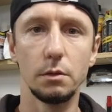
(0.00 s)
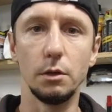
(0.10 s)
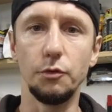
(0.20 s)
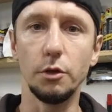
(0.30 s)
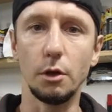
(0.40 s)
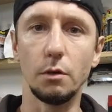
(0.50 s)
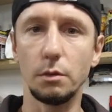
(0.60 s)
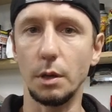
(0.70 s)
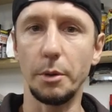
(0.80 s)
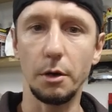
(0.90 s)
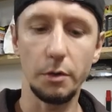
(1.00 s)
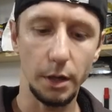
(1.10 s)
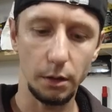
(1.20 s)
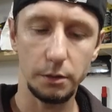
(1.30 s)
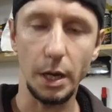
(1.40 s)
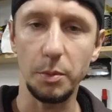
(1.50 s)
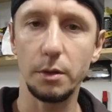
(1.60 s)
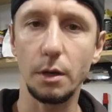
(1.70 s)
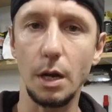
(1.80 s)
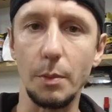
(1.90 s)
If you know a better way, type
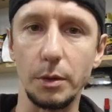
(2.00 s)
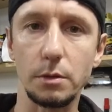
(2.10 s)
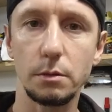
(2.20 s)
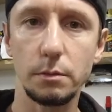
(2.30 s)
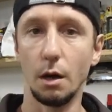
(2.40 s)
in the comments.